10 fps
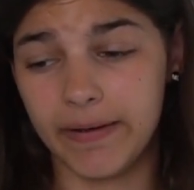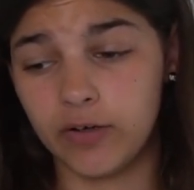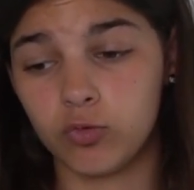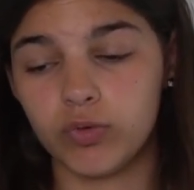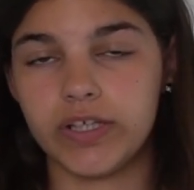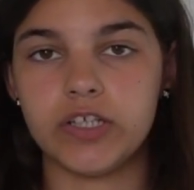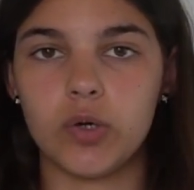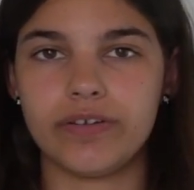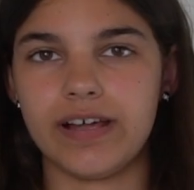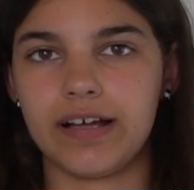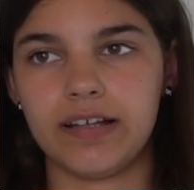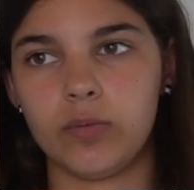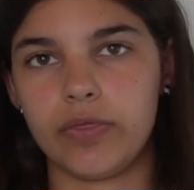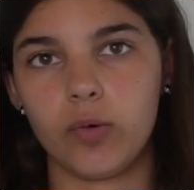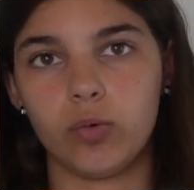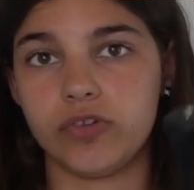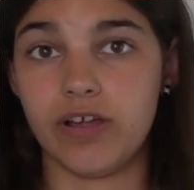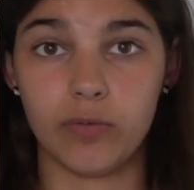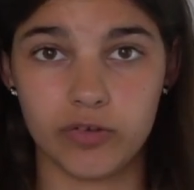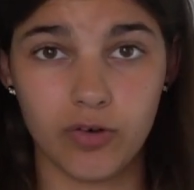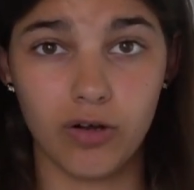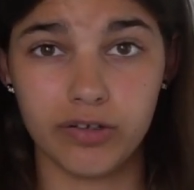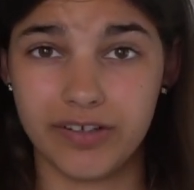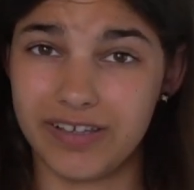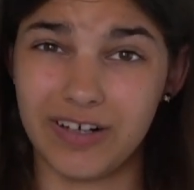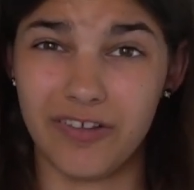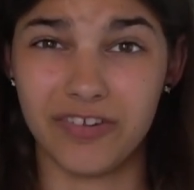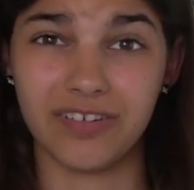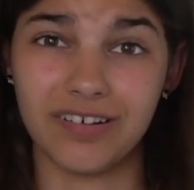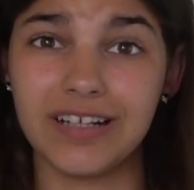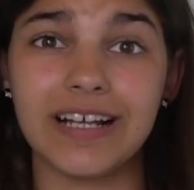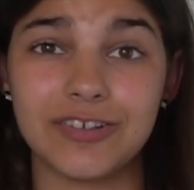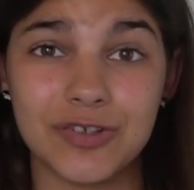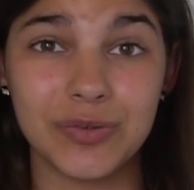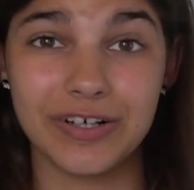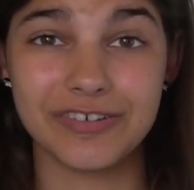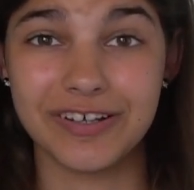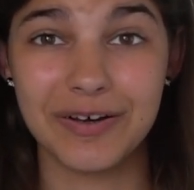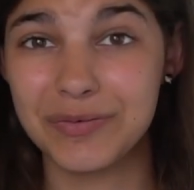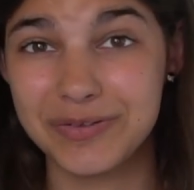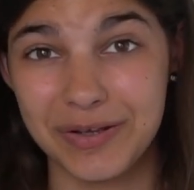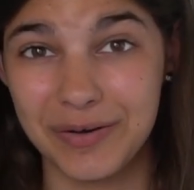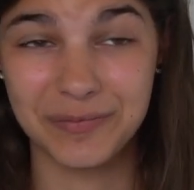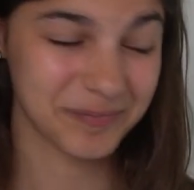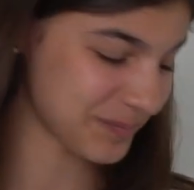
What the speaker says: but I don't really know exactly what the whole set was called because I got this literally like 2 years ago, so.